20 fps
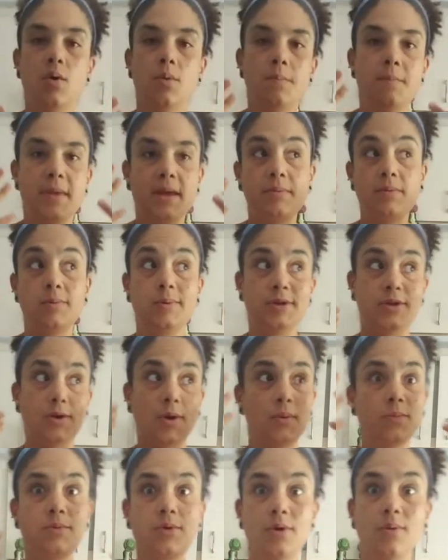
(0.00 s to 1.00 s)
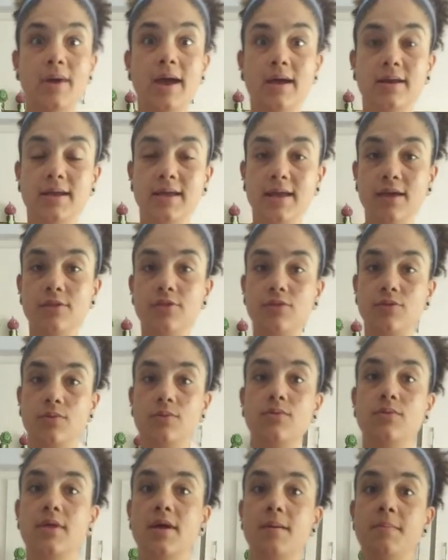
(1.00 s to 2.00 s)
maybe we don't know how to get
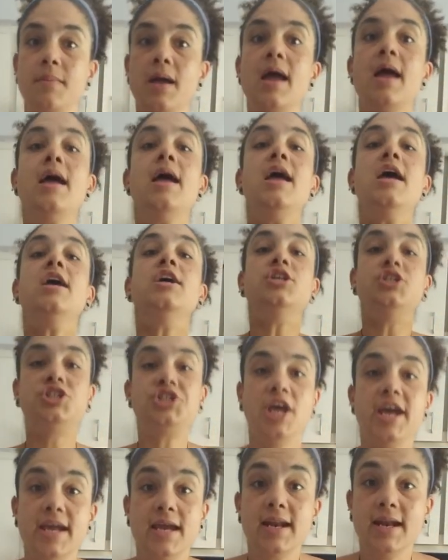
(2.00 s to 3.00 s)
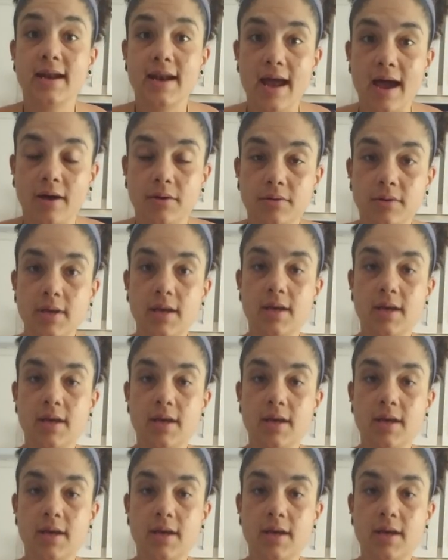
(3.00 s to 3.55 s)
through them, shaking it out,